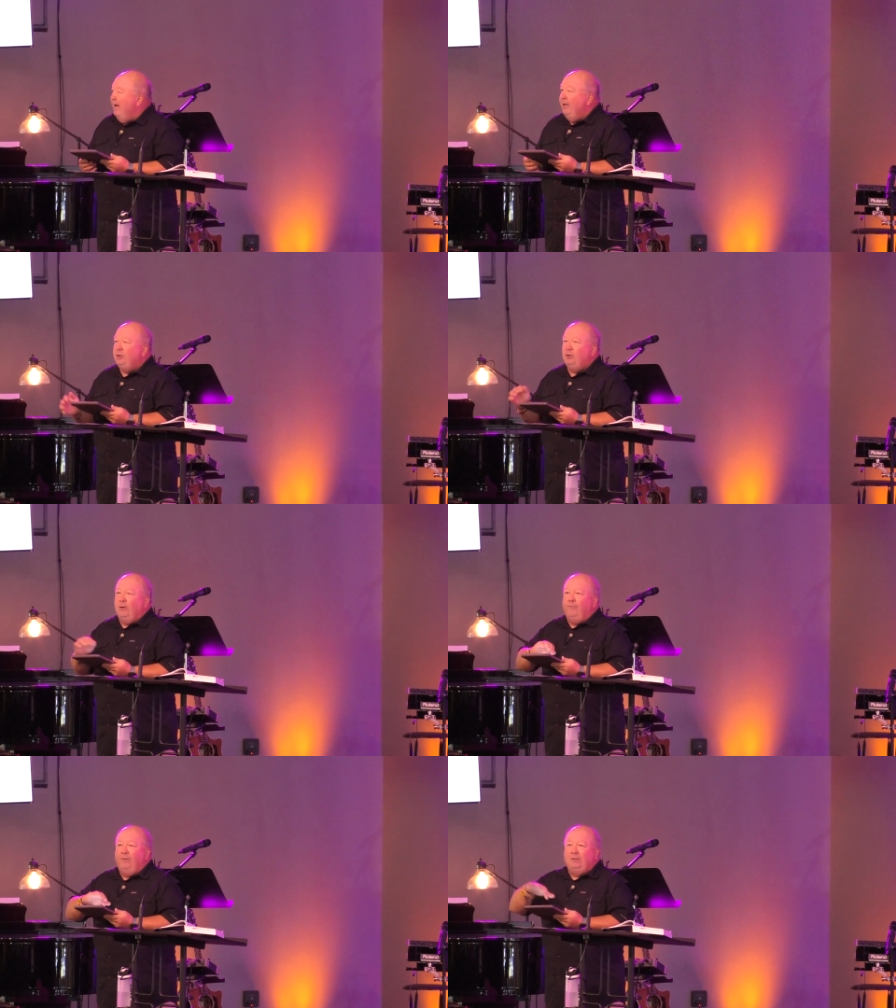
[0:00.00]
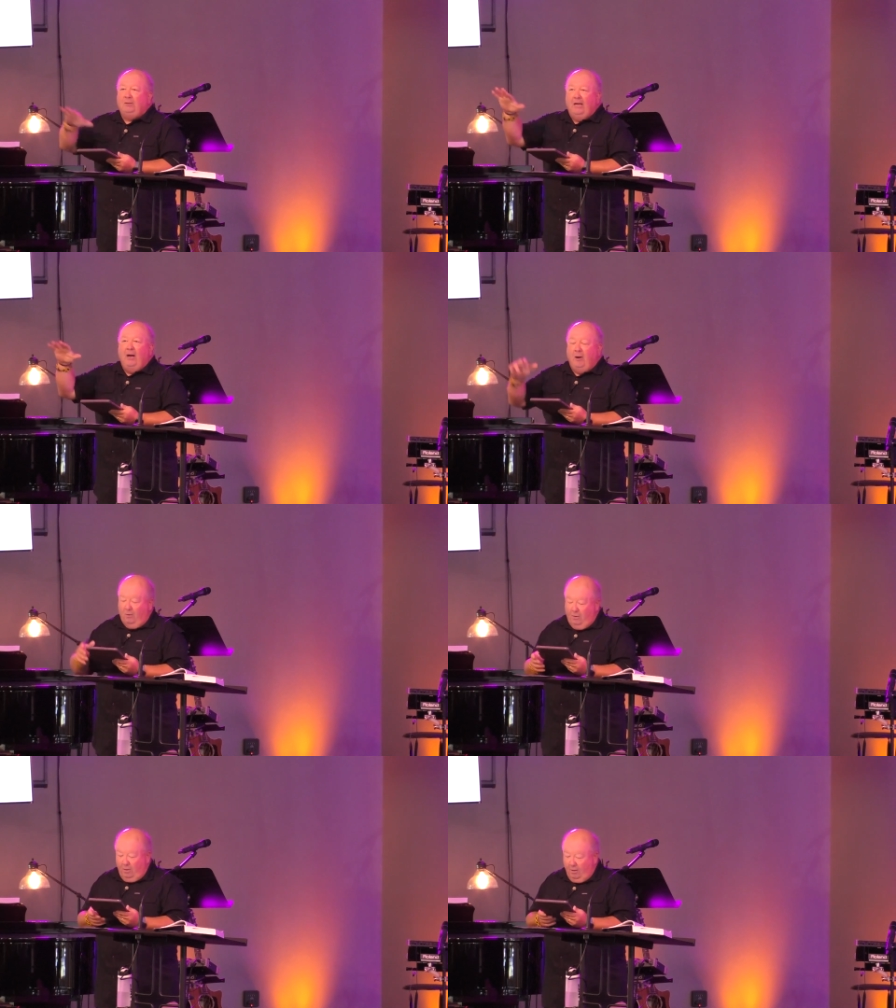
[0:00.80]
a surface to
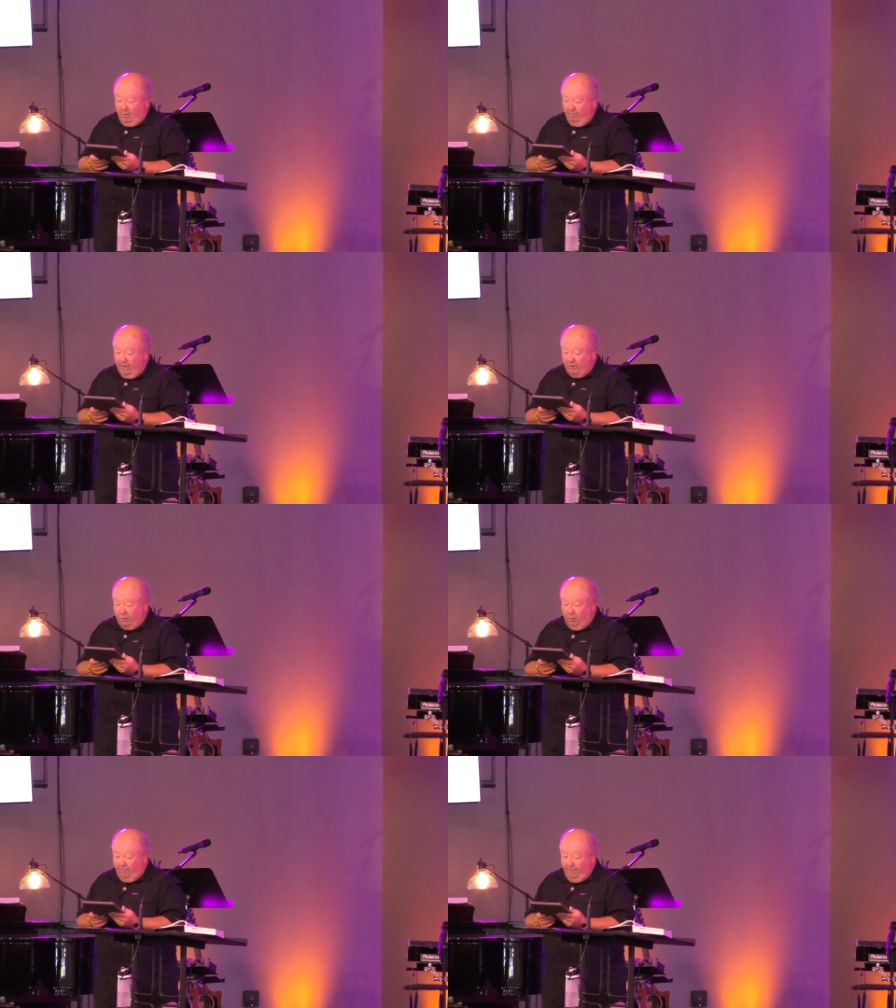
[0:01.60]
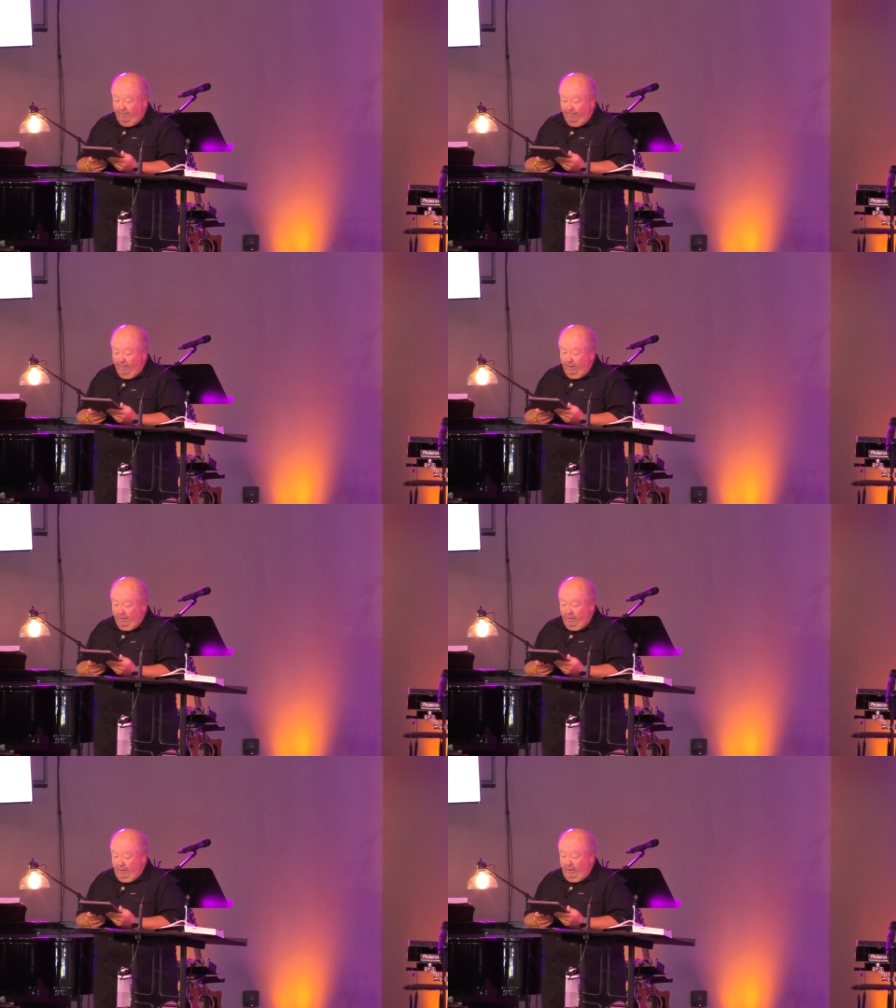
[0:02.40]
air missile.
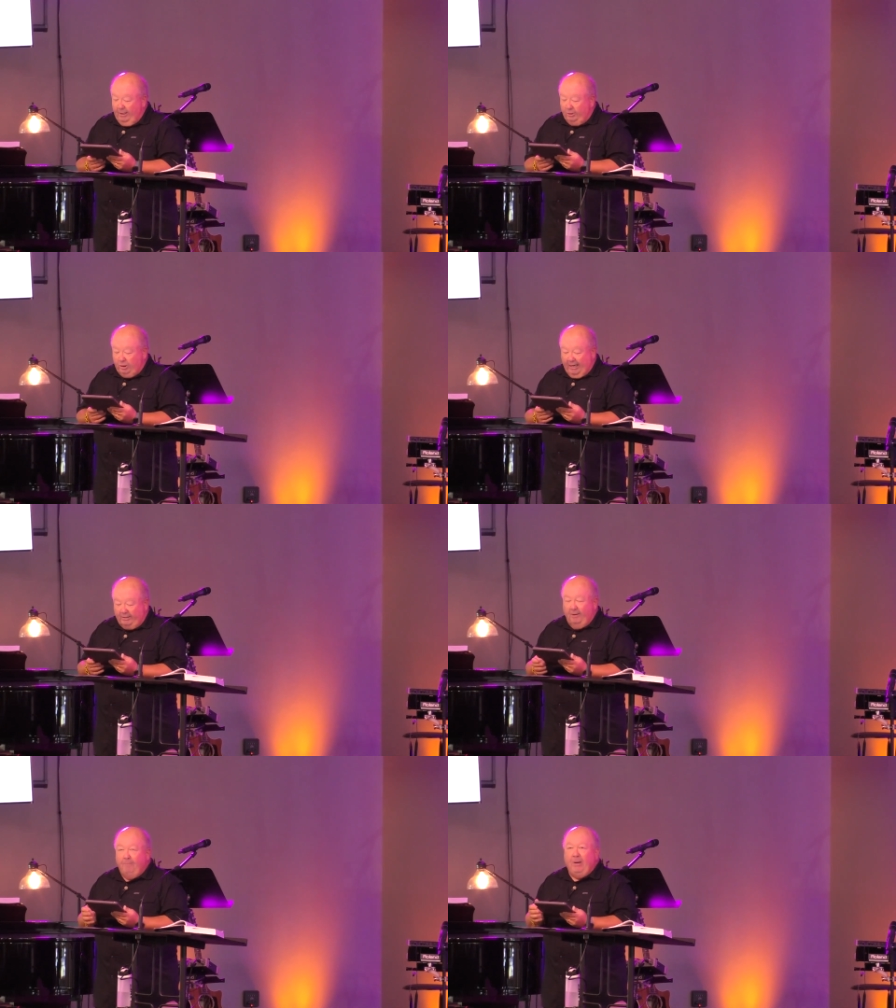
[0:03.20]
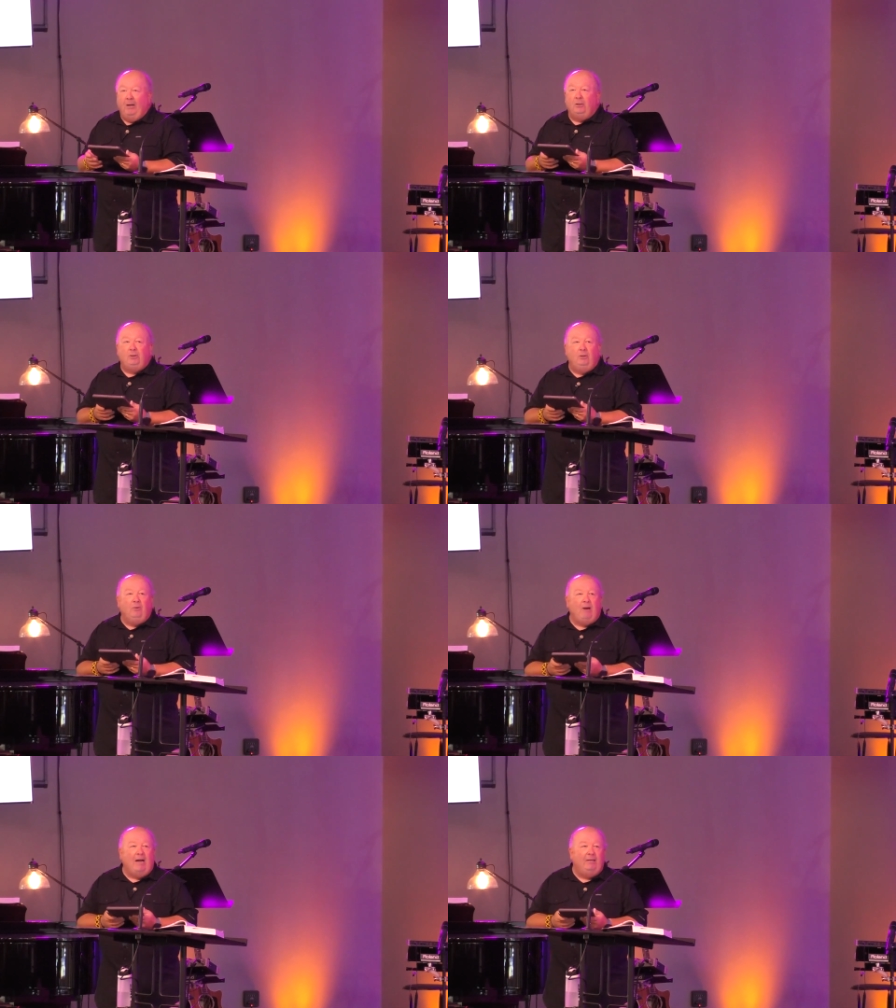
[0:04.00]
He ejected and parachuted
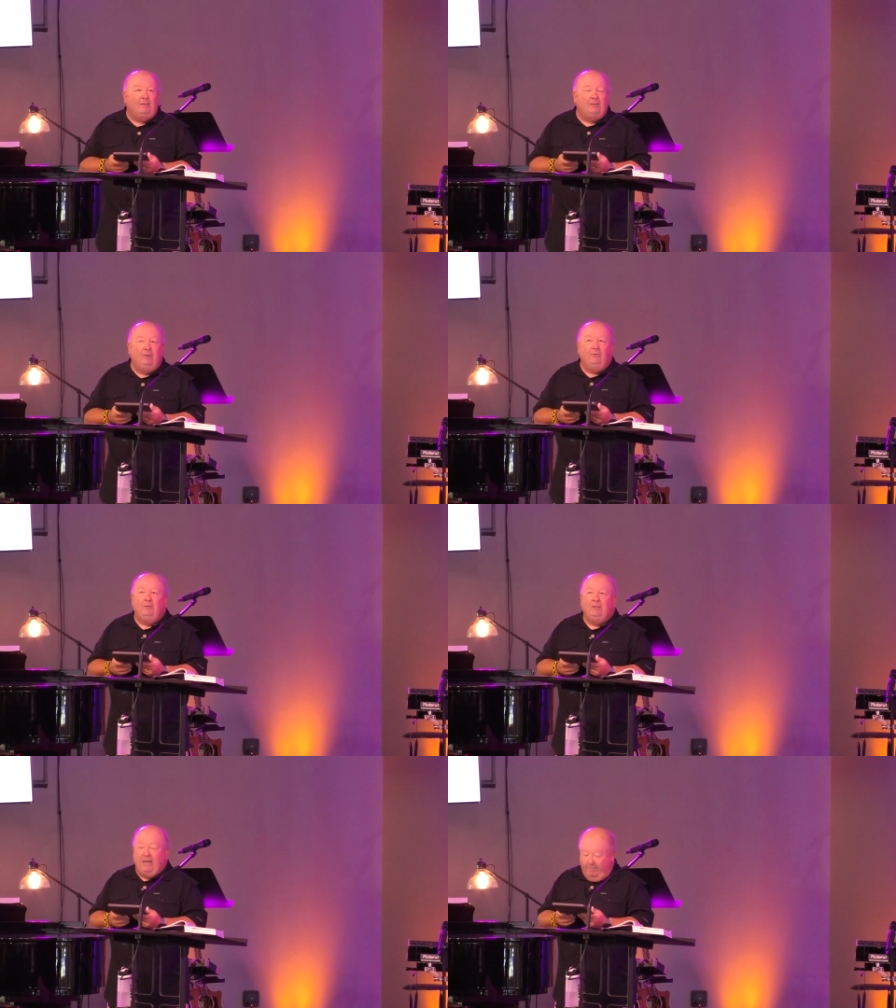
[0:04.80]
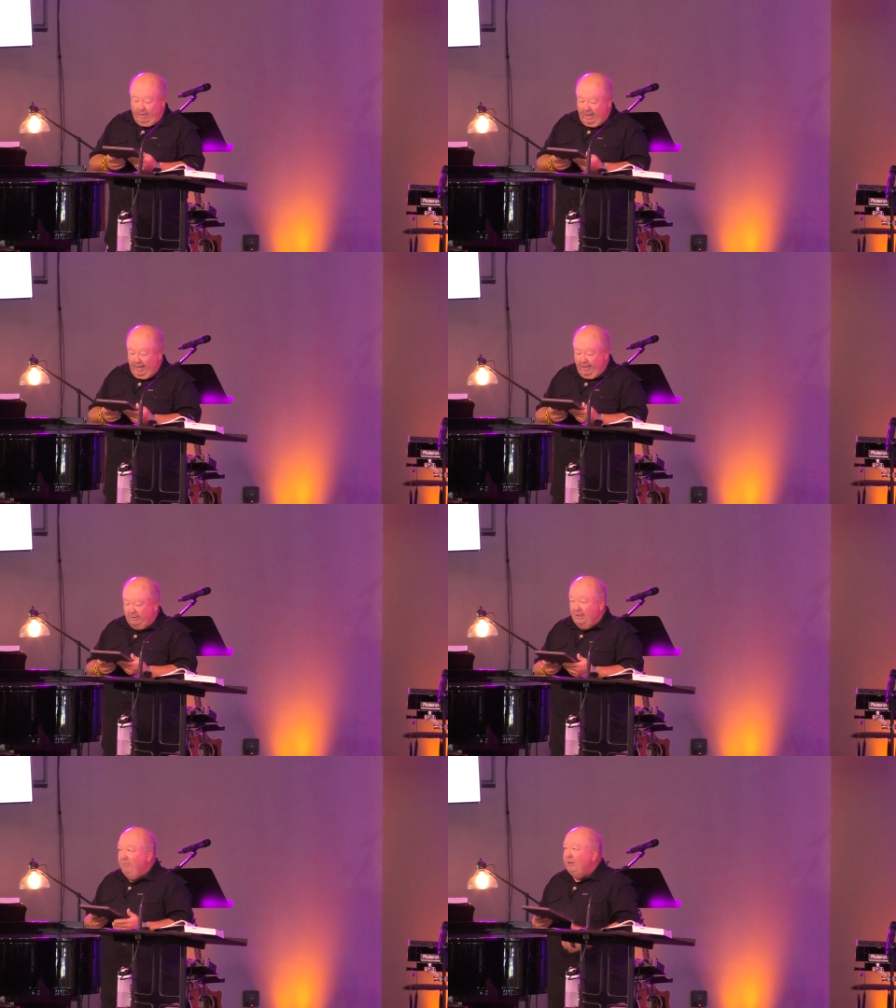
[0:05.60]
right into the enemy hands,
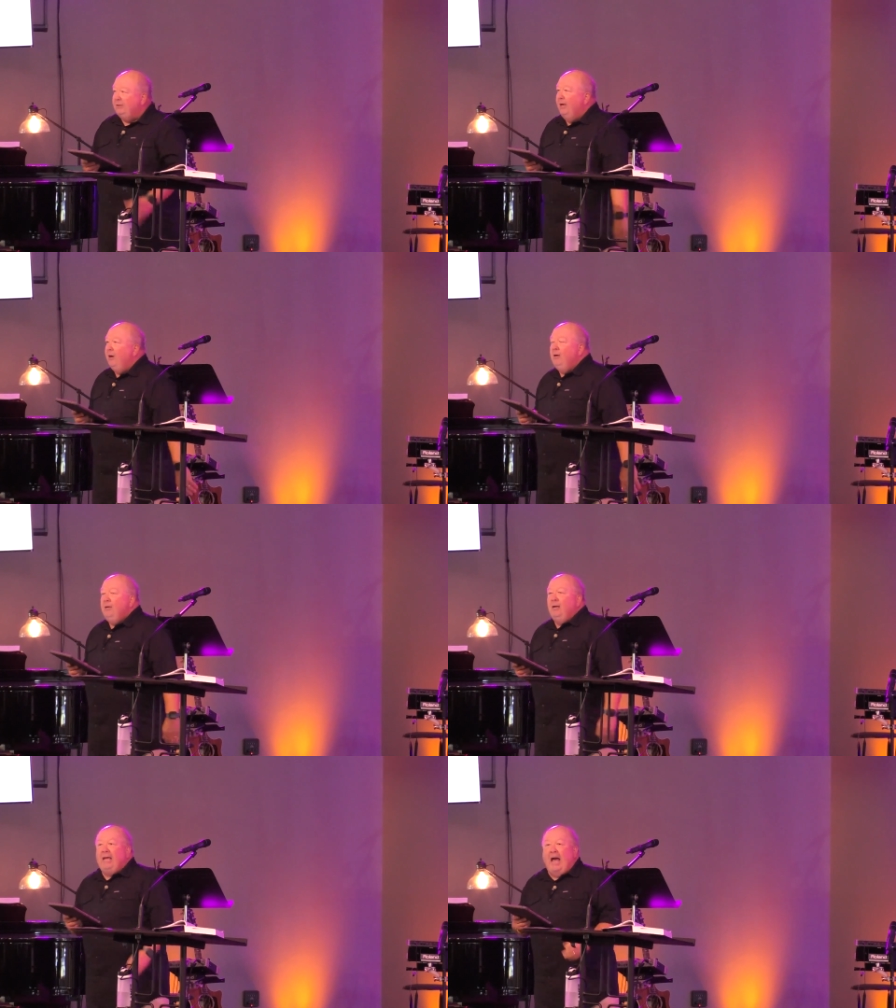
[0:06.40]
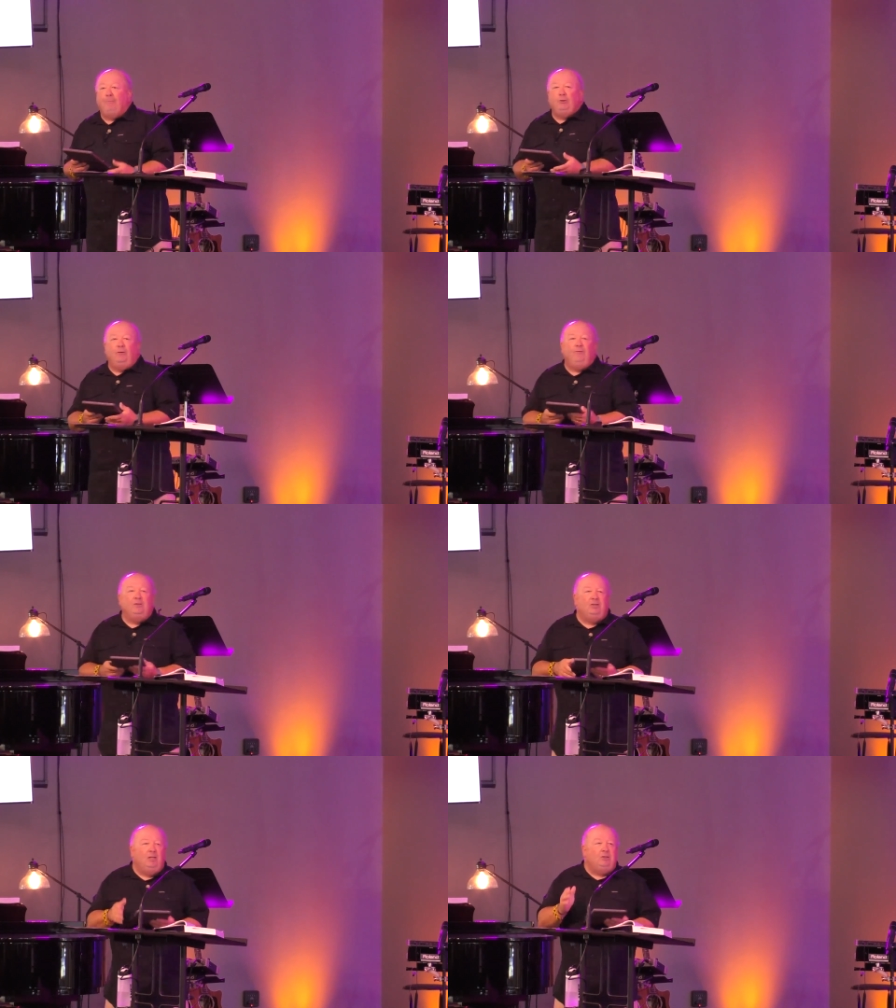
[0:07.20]
and he was there captured for
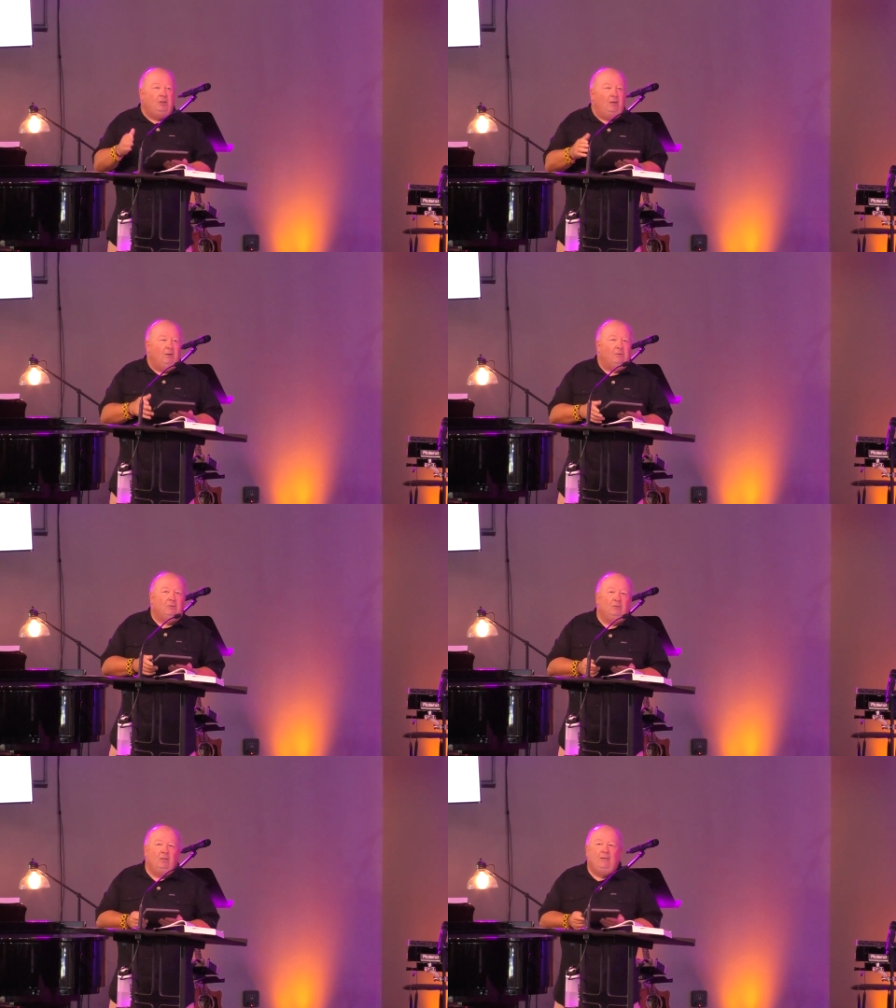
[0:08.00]
six years.